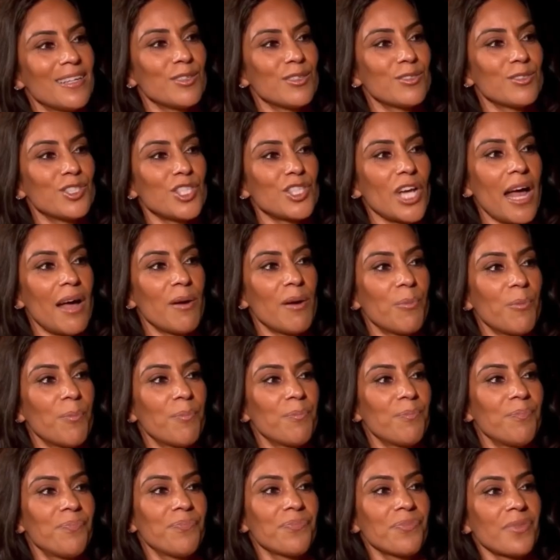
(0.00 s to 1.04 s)
chat
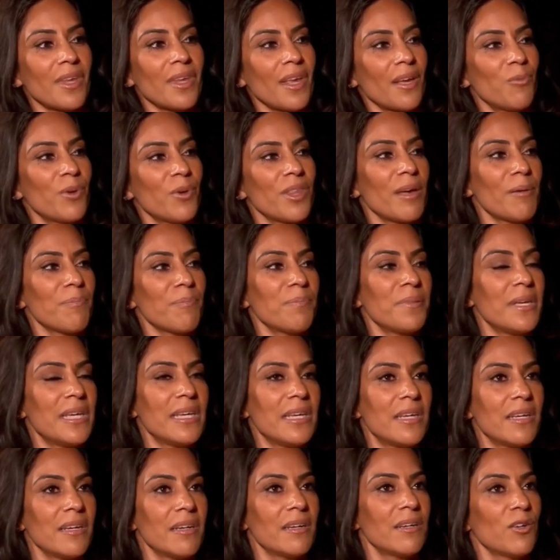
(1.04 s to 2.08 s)
with Ampika,
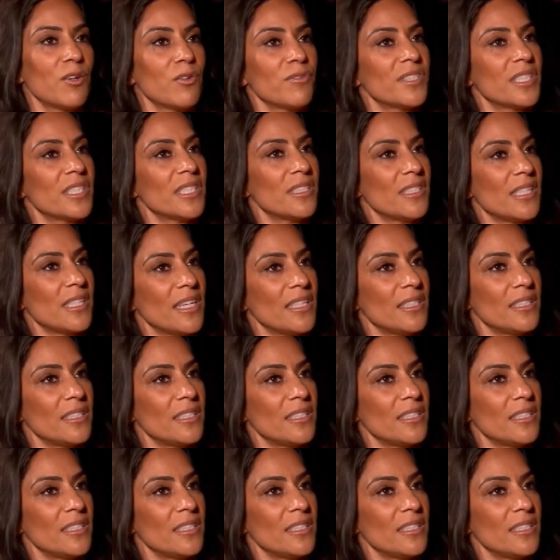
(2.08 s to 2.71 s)
and obviously Stacey